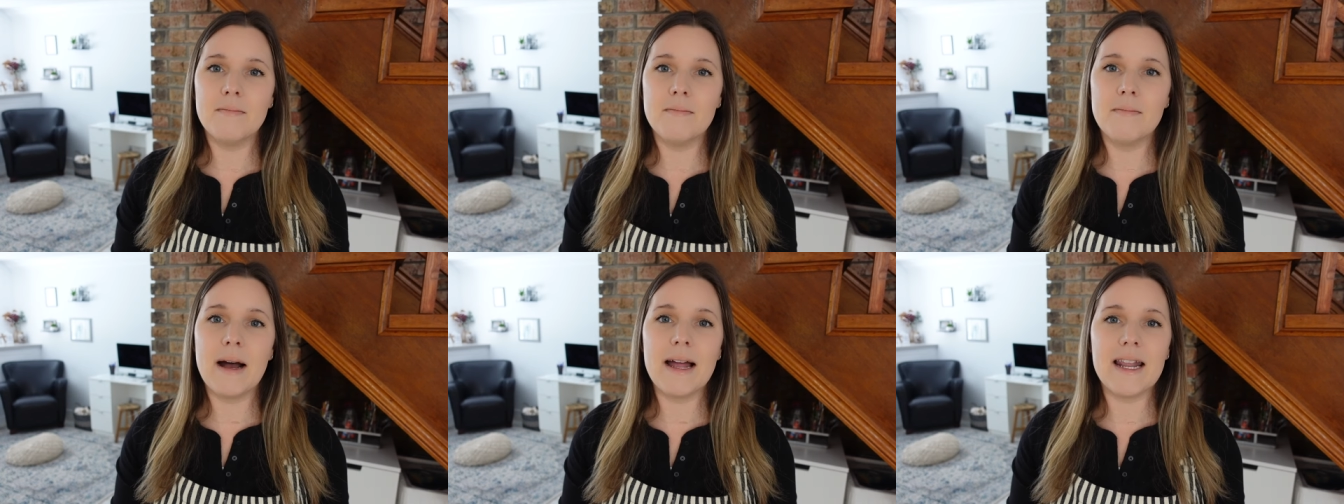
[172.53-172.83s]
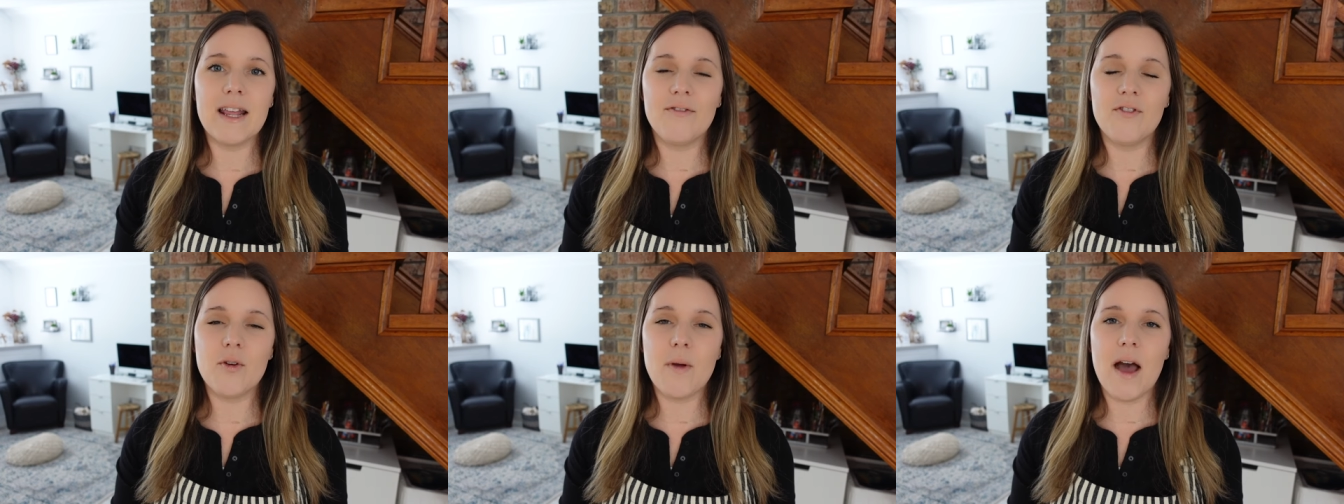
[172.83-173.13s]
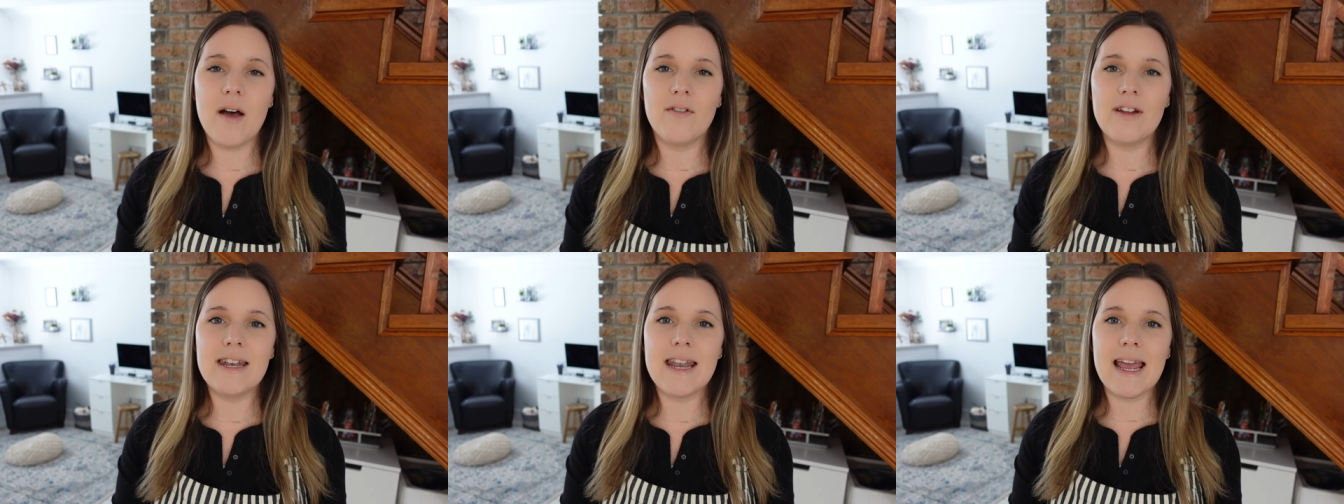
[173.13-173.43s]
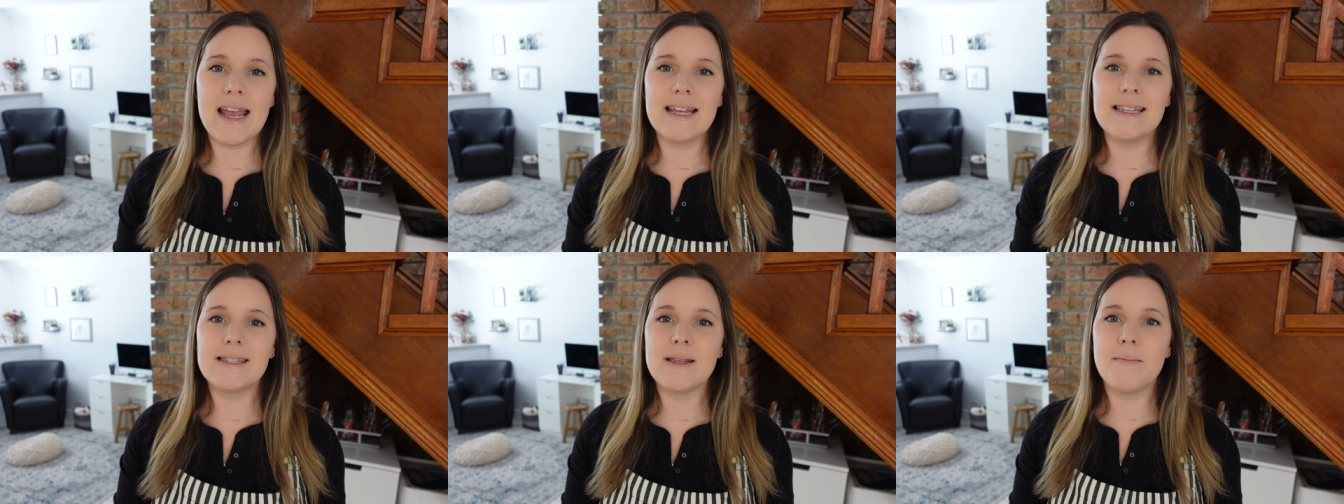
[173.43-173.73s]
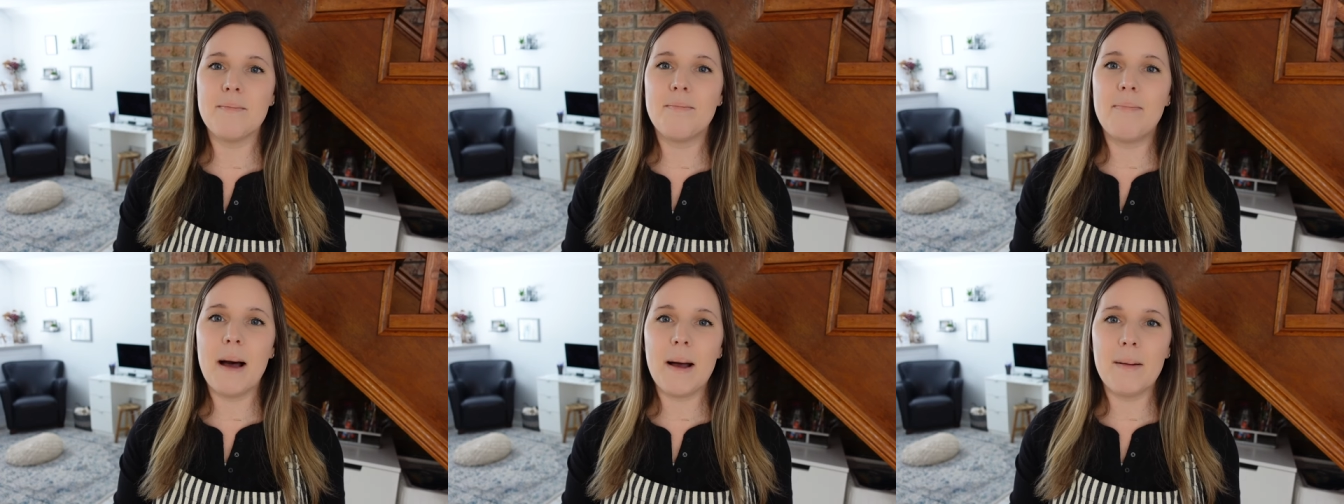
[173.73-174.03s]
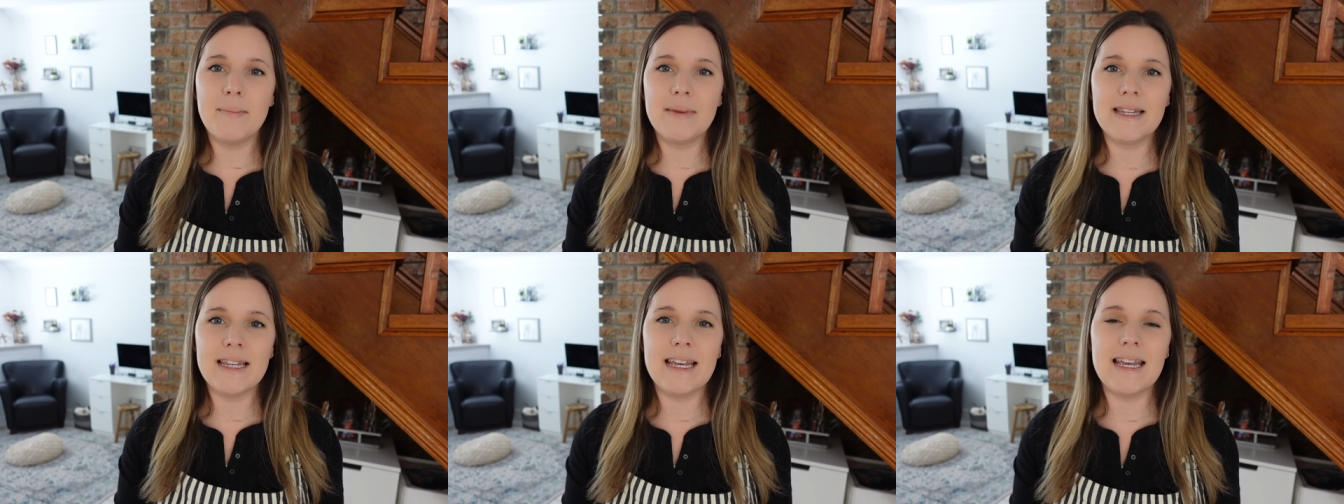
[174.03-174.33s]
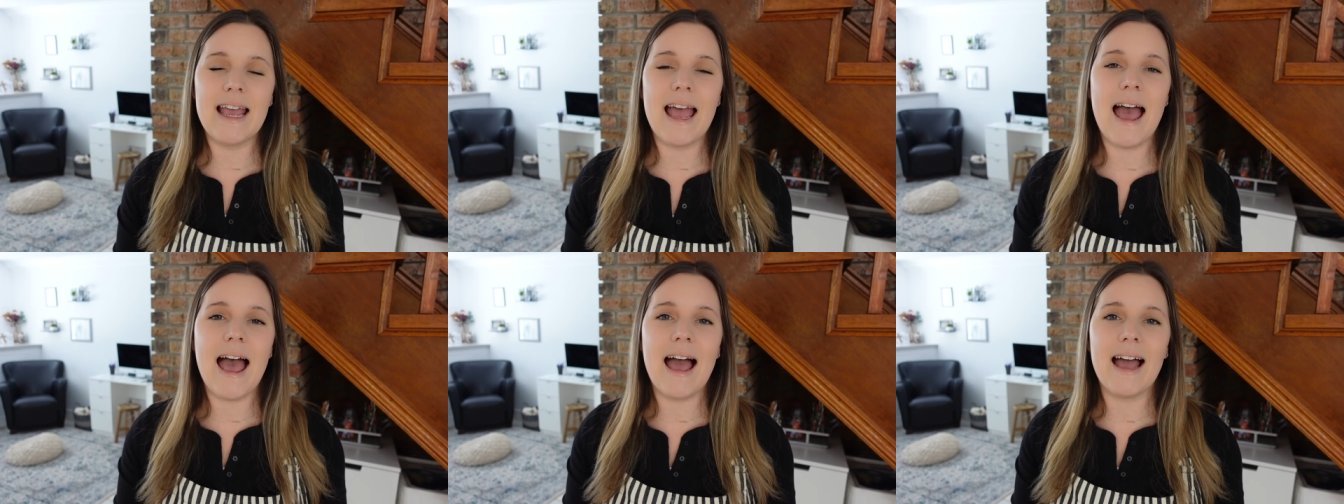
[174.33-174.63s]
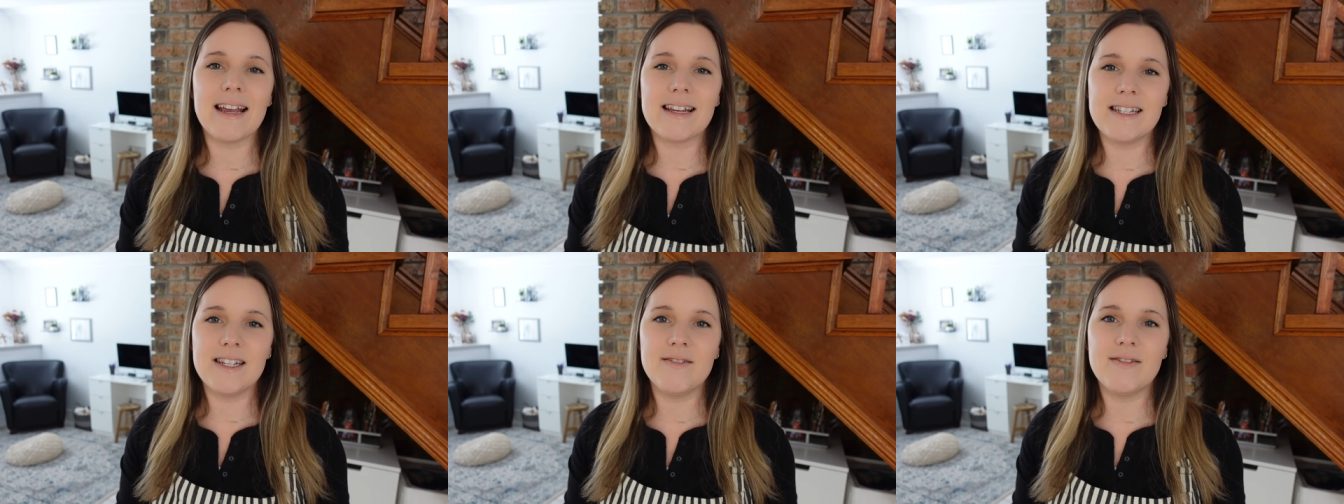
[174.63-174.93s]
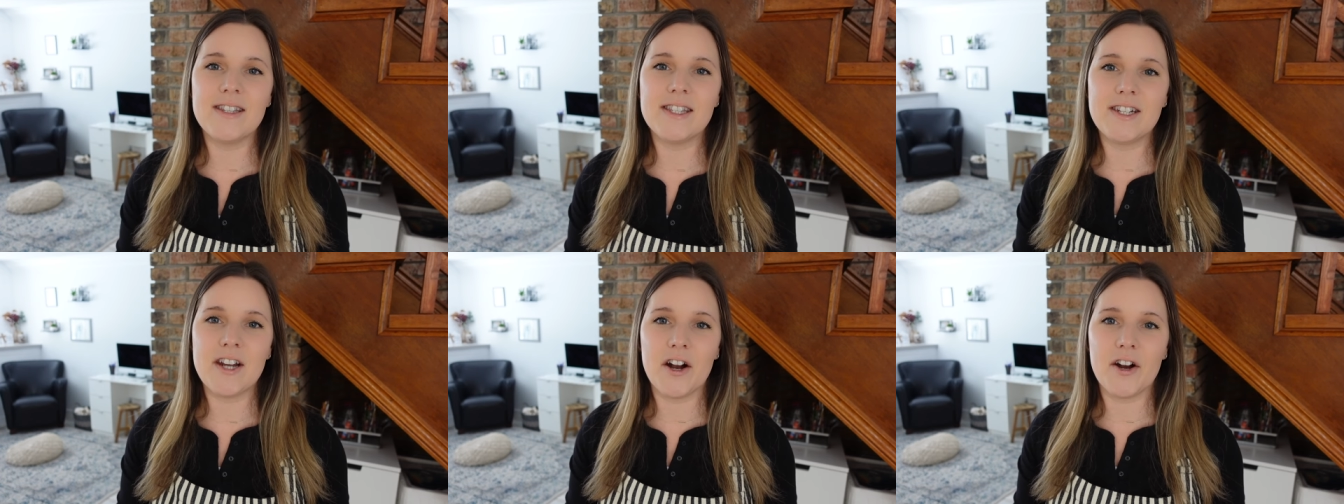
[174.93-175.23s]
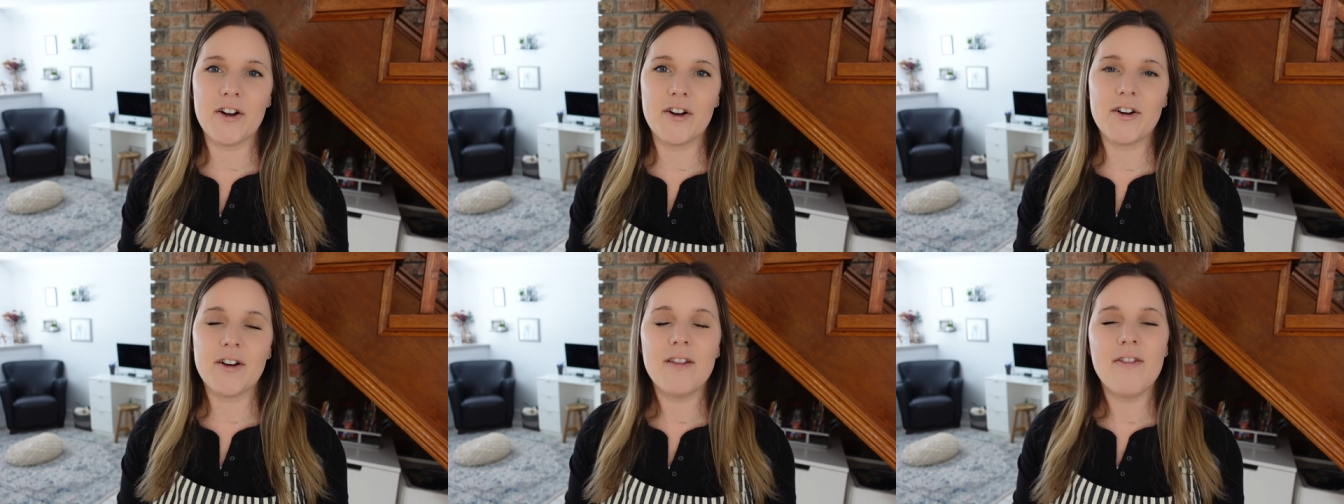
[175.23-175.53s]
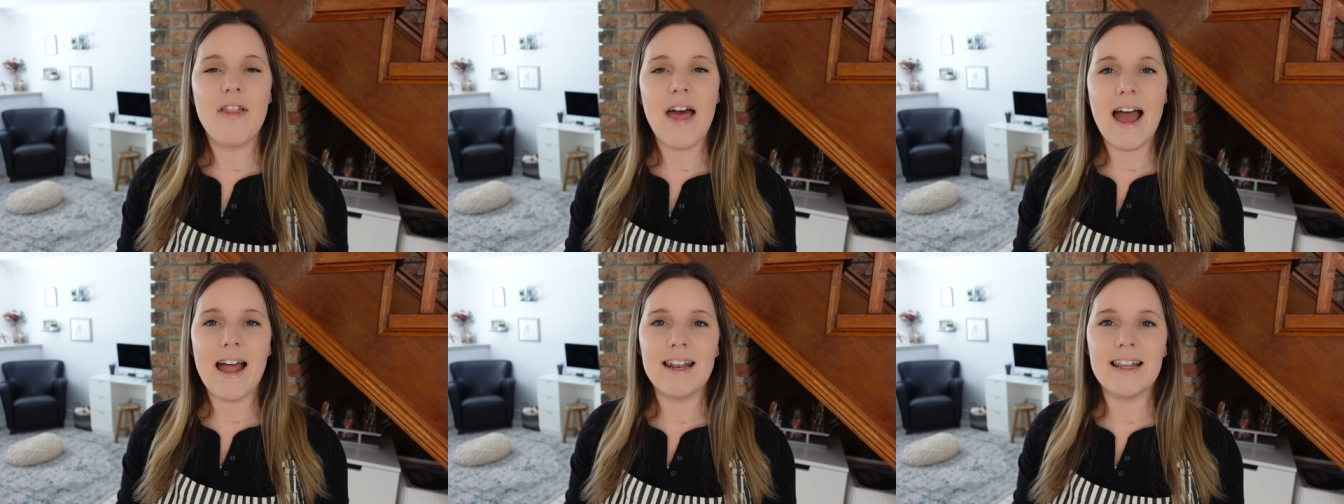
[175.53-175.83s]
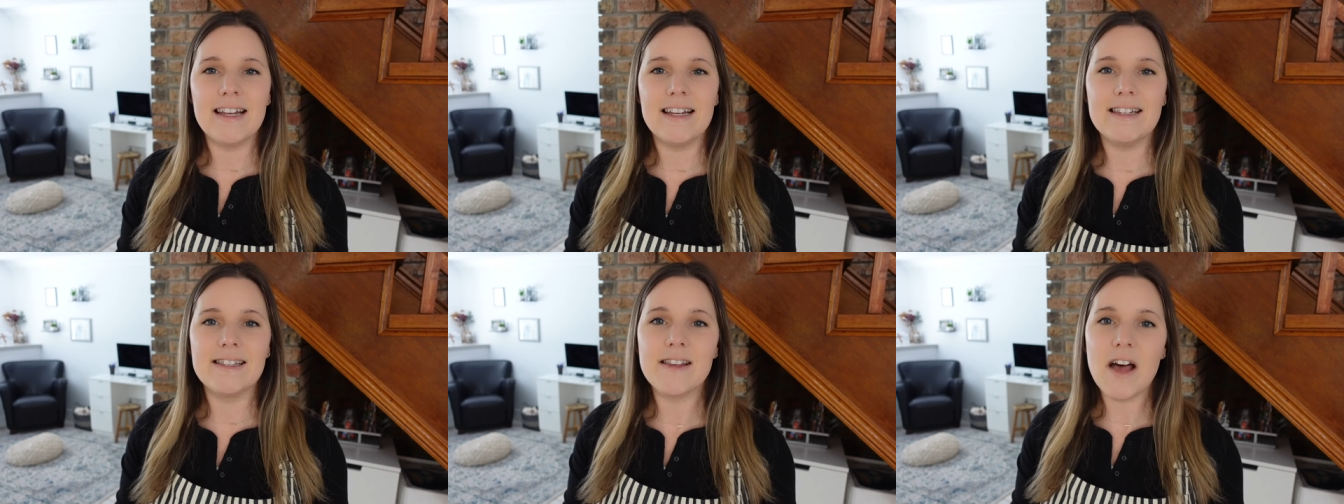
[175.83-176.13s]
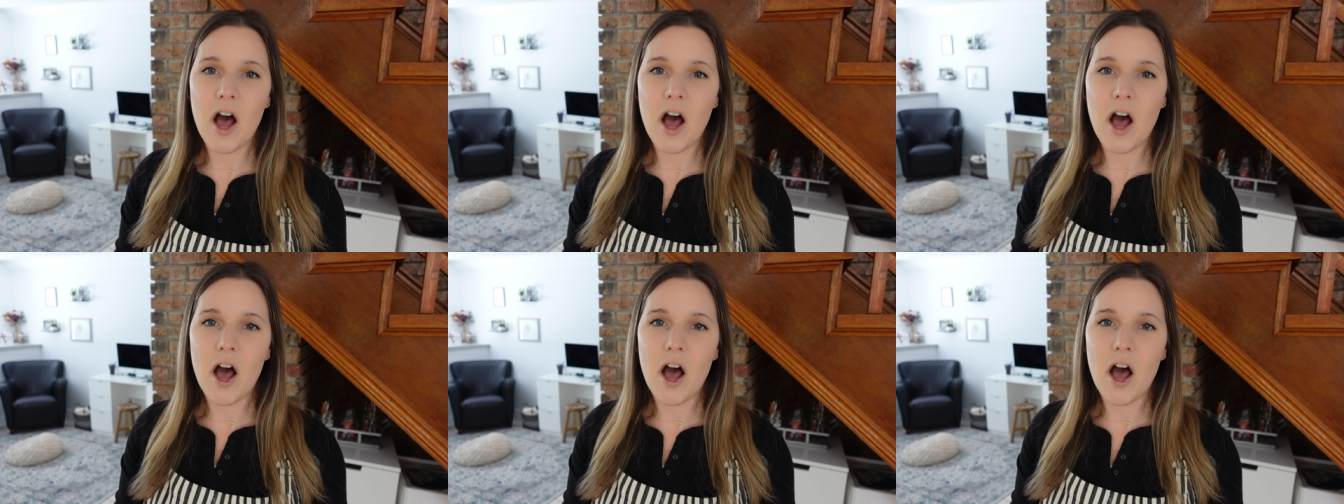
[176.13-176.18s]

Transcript: but if you have a nice bubbly active starter, that is